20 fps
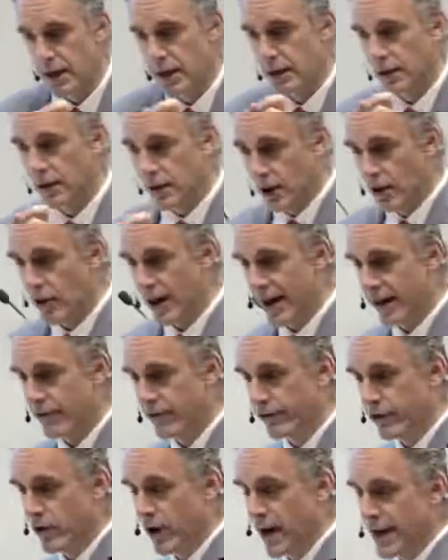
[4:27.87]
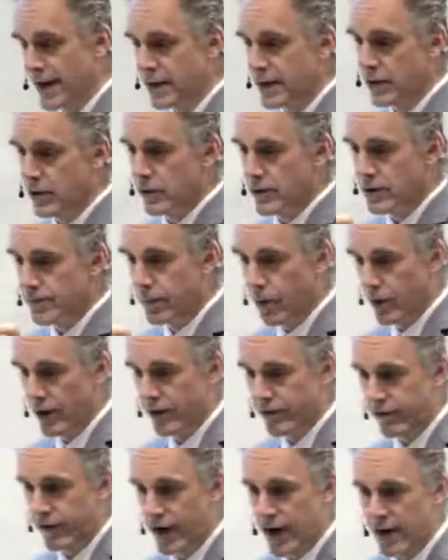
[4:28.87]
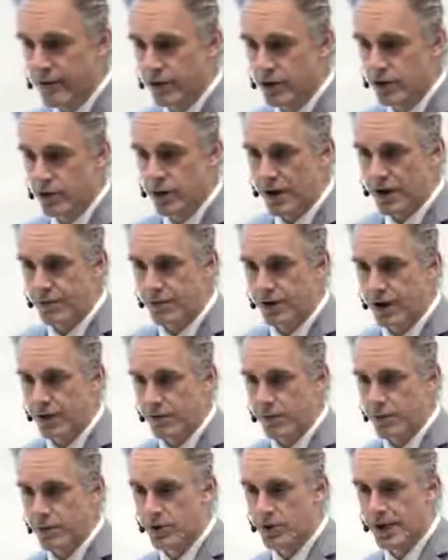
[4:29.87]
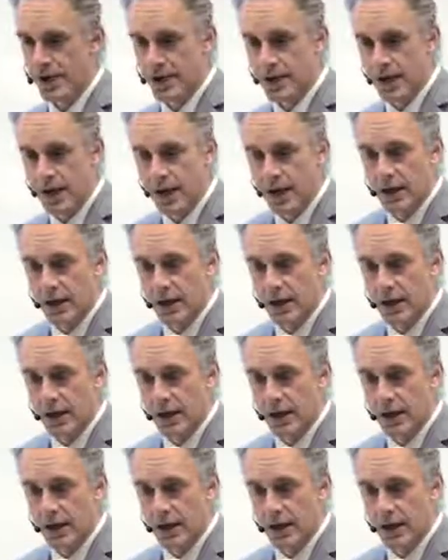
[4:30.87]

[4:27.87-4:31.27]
Low end for IQ is 0.5 or 25%.